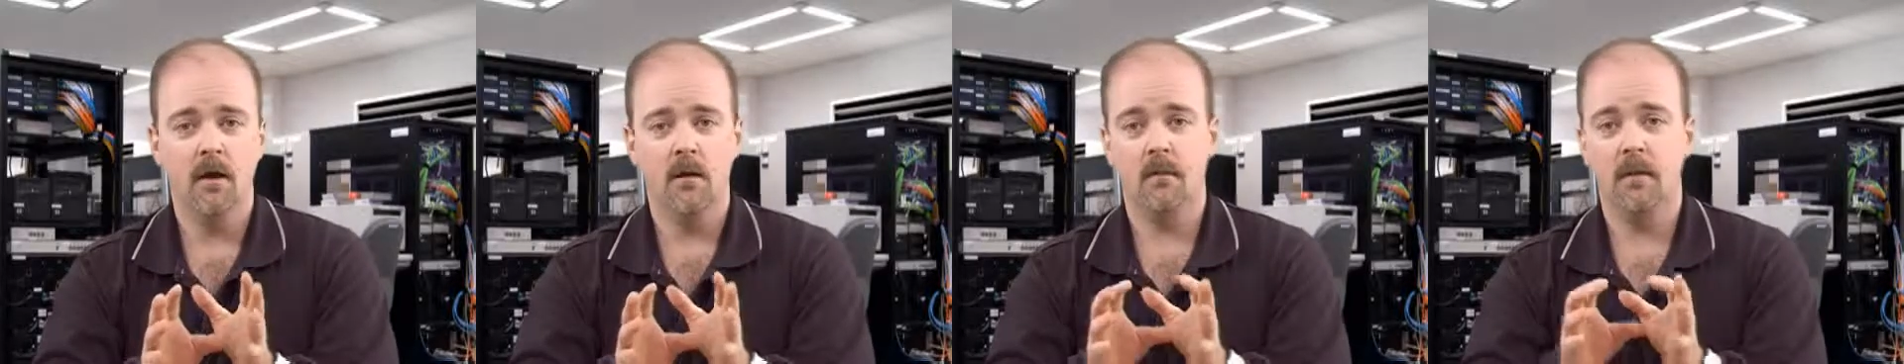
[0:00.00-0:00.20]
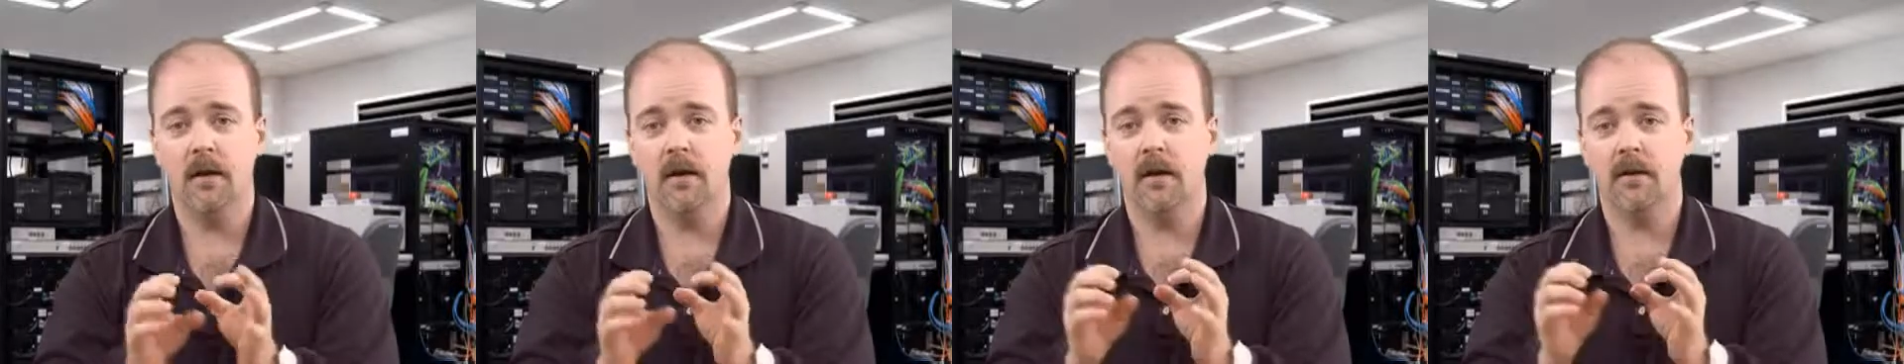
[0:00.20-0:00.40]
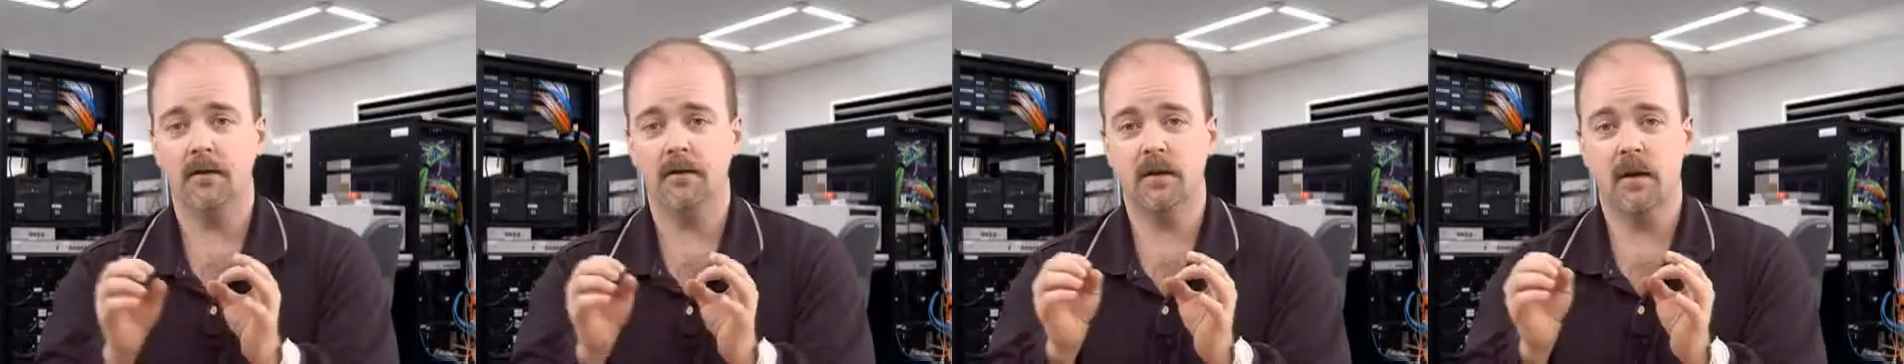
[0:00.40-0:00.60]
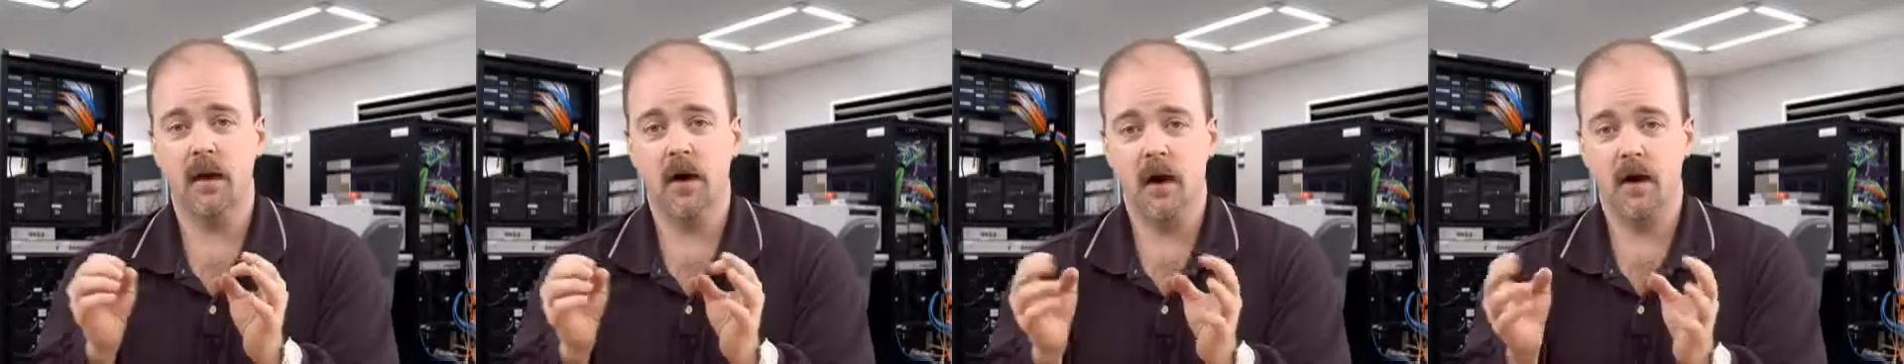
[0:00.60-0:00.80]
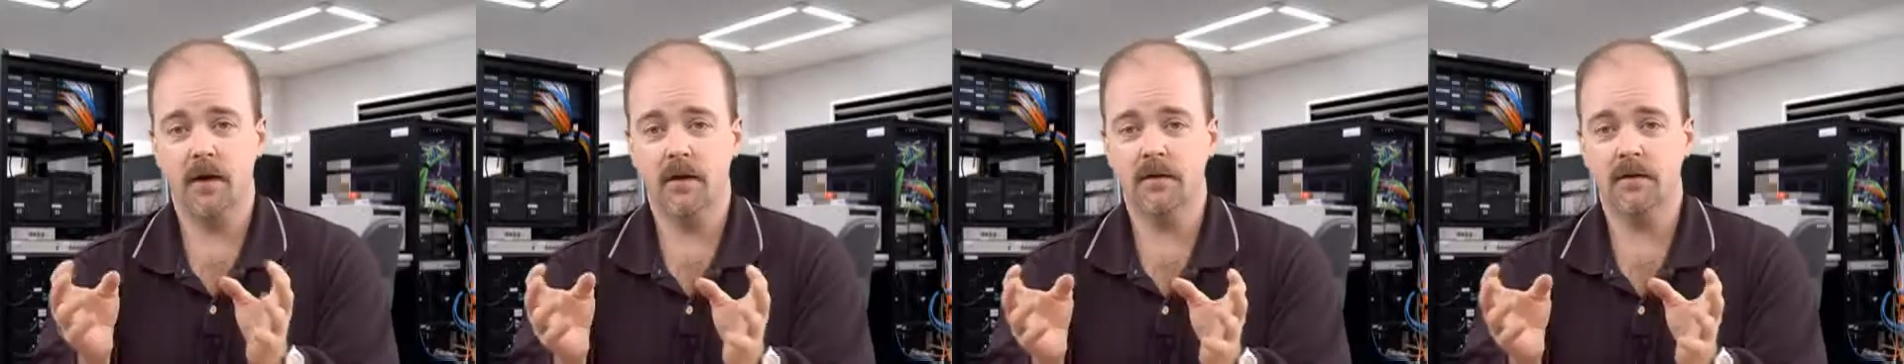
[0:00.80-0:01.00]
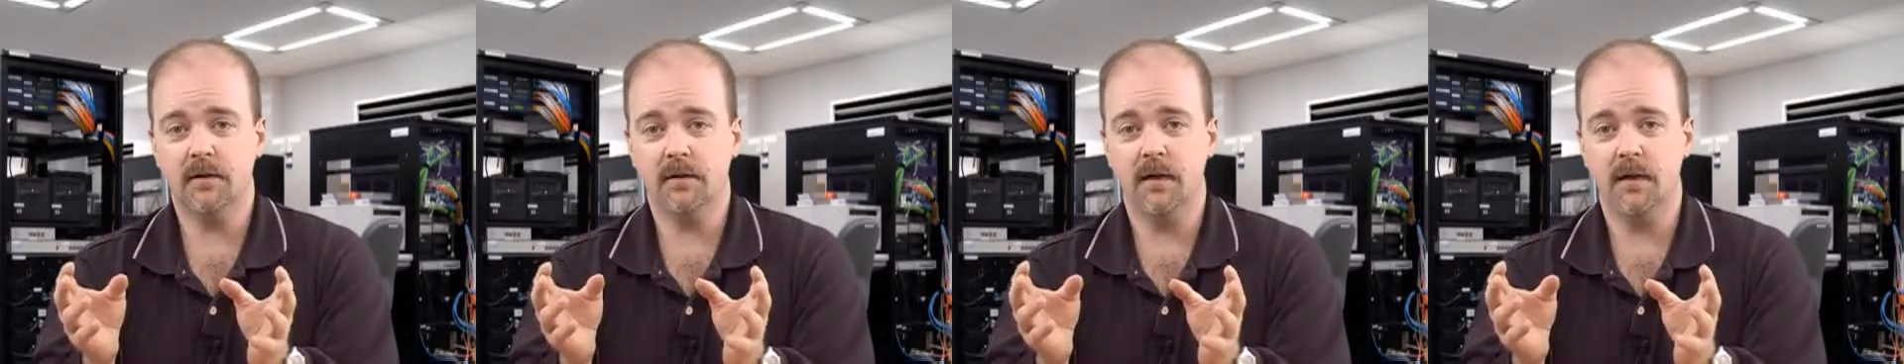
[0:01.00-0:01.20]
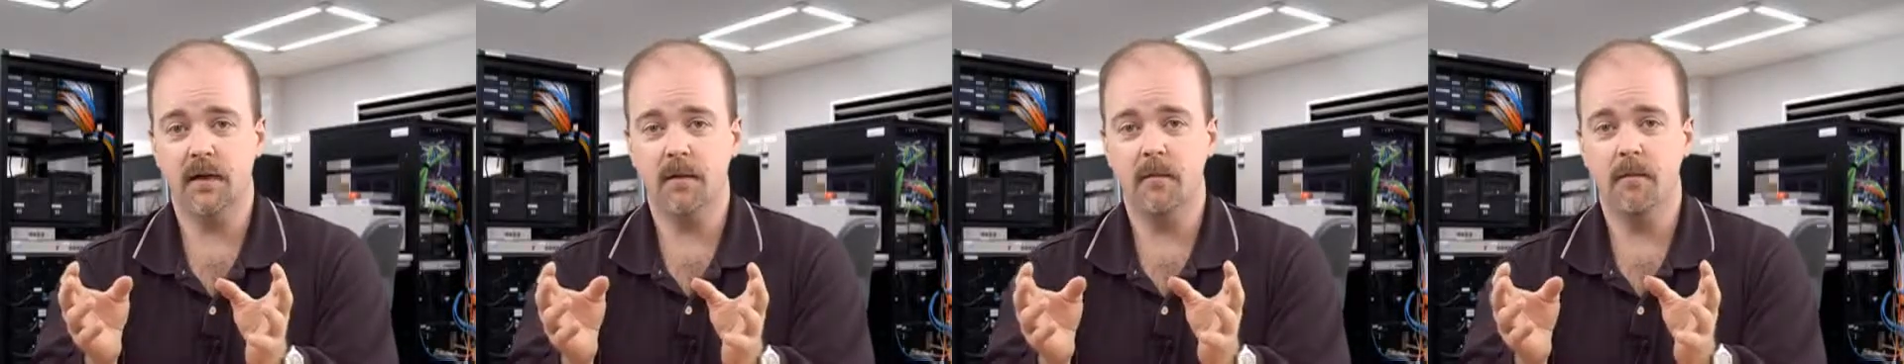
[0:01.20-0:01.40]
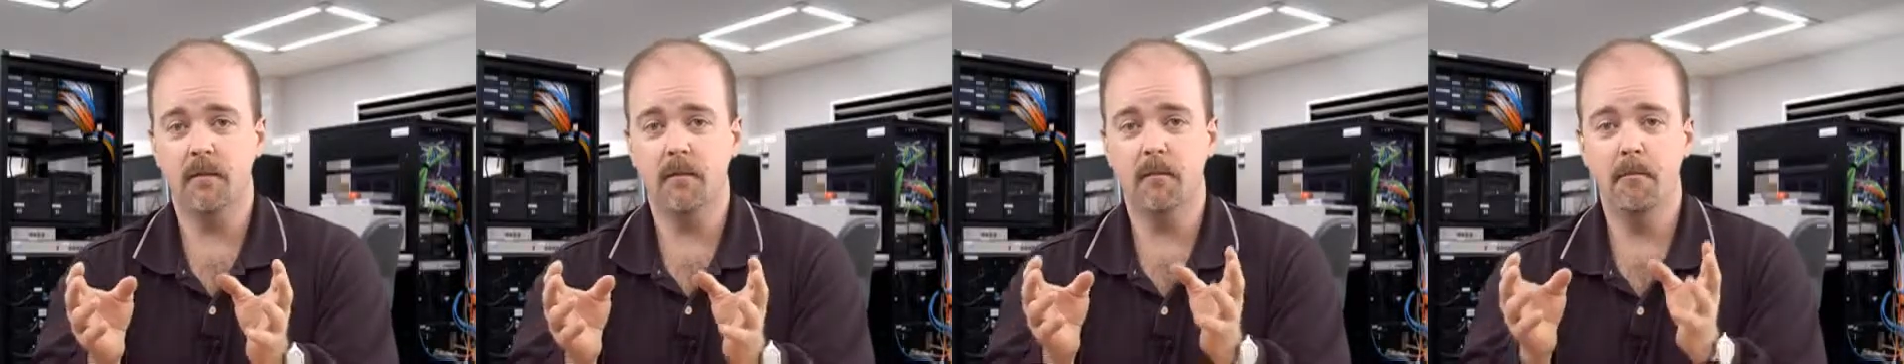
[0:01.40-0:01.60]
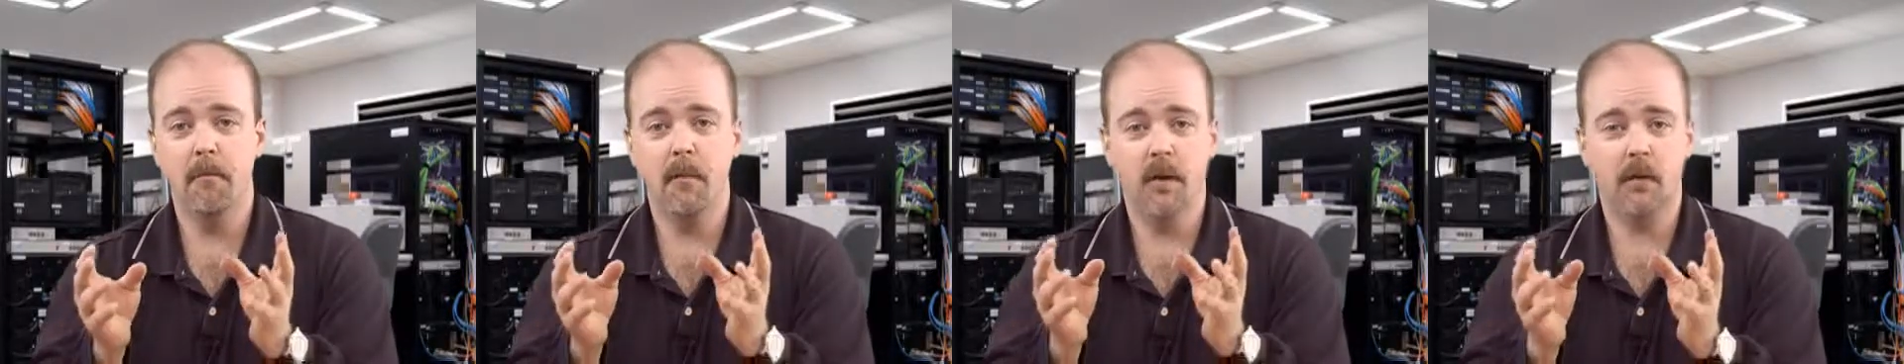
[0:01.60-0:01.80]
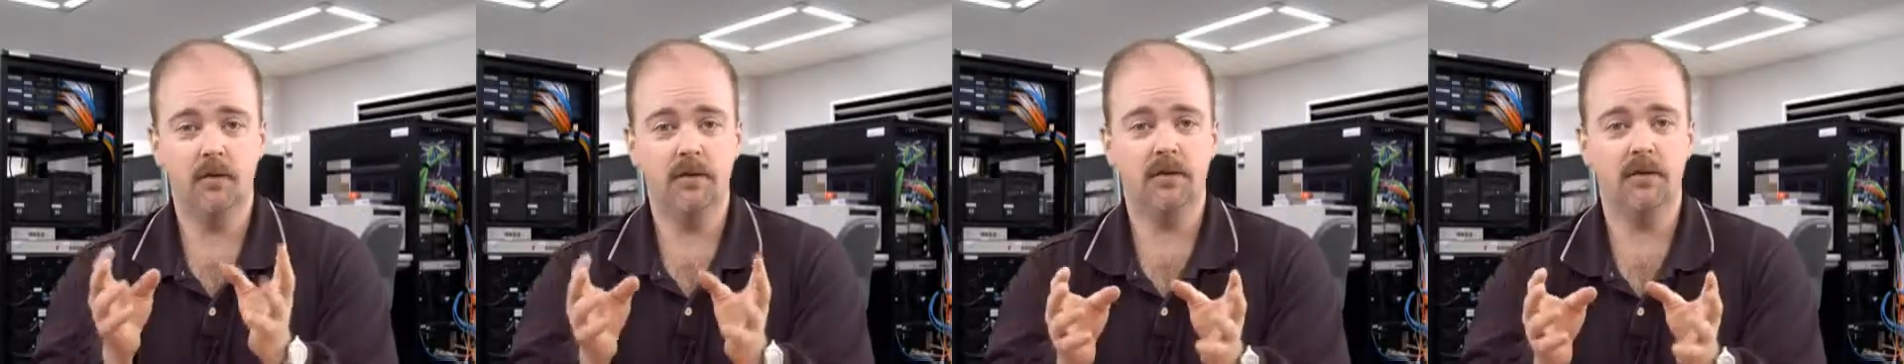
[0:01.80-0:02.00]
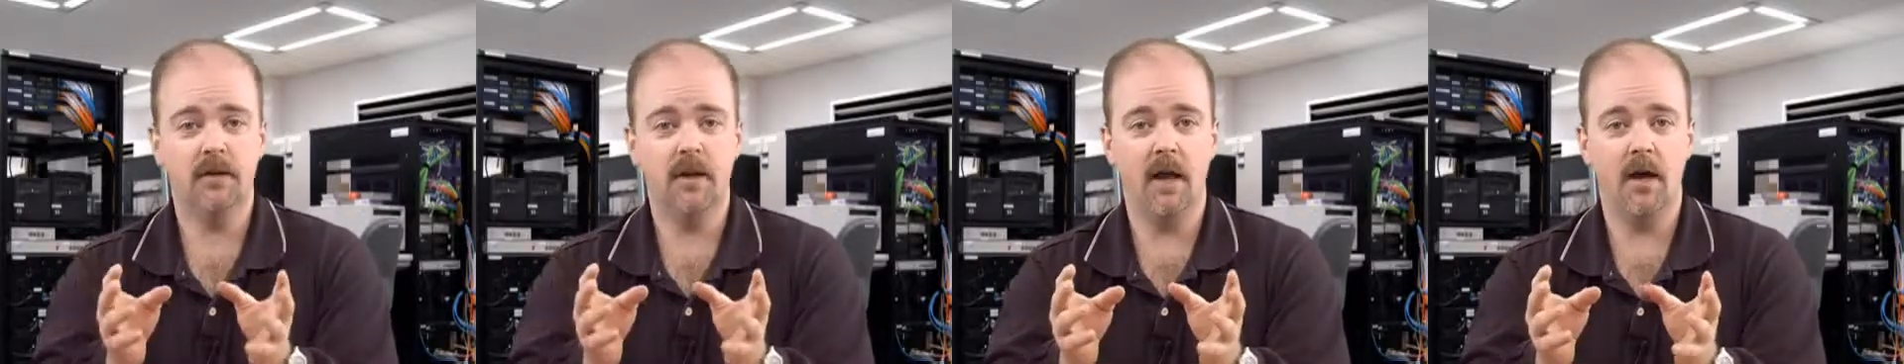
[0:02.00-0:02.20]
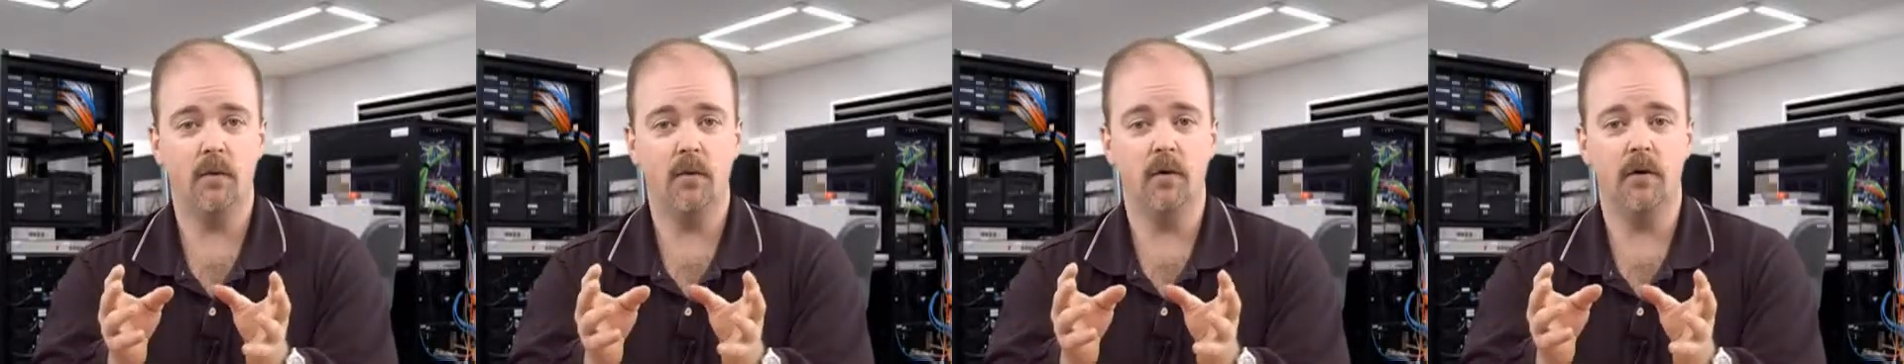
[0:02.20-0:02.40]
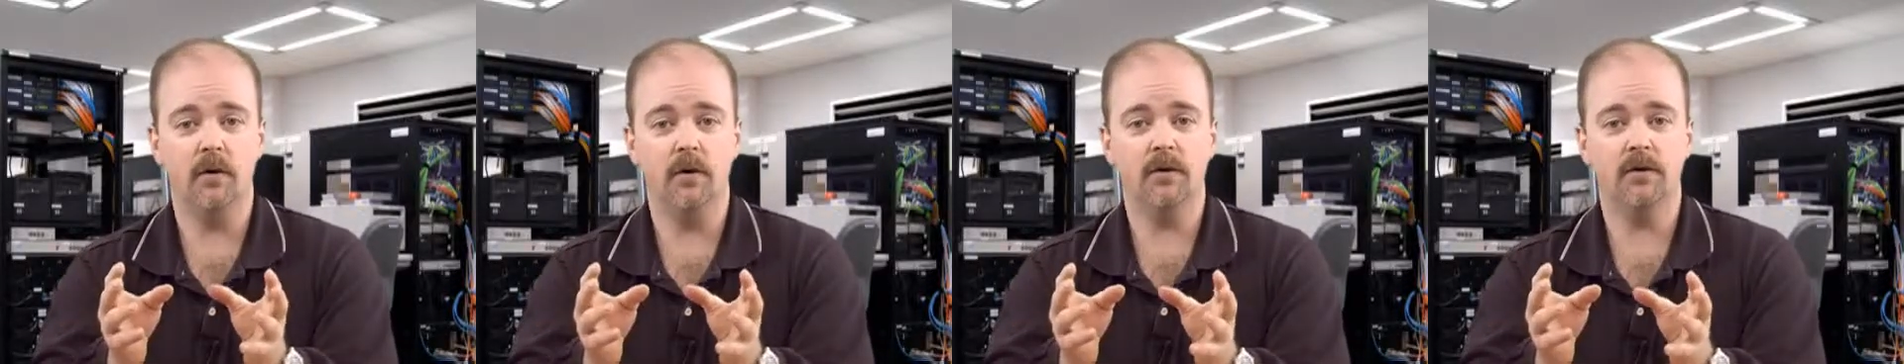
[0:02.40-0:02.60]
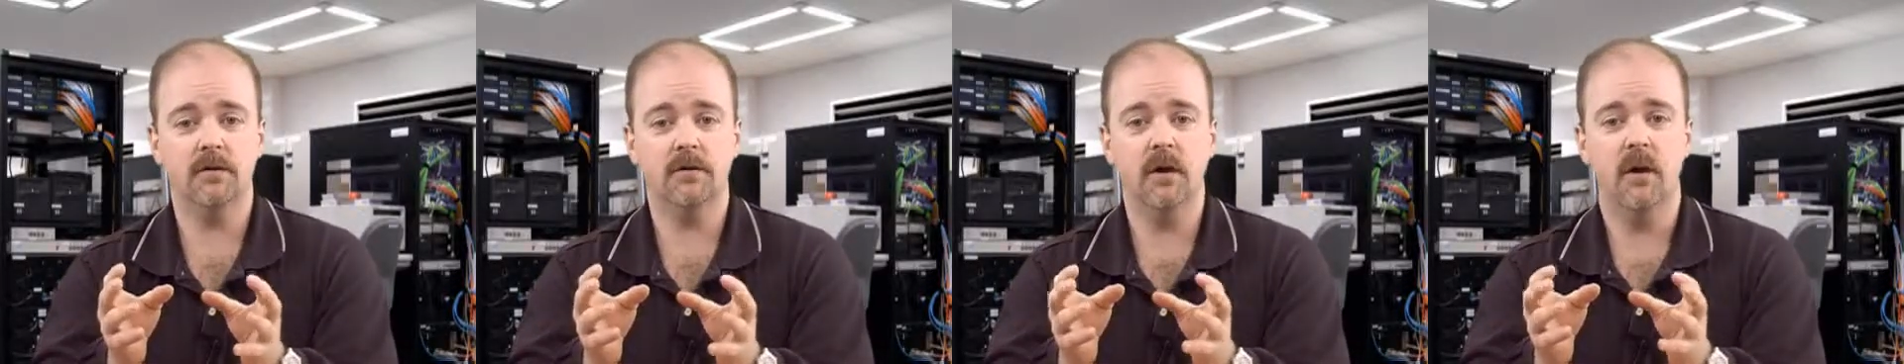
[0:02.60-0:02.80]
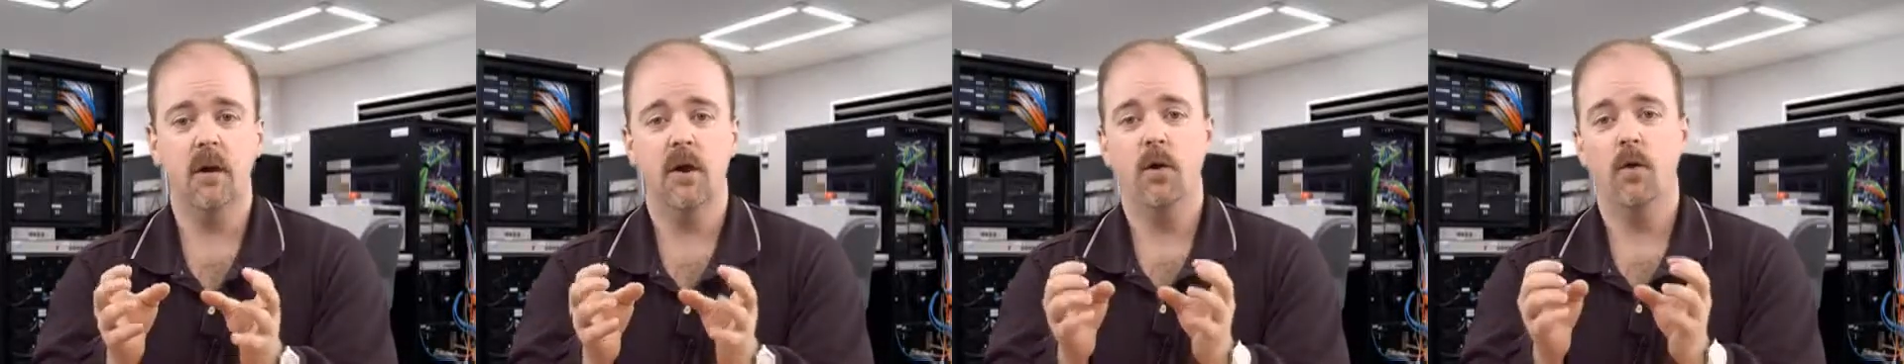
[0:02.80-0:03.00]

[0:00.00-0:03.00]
because honestly, most networks,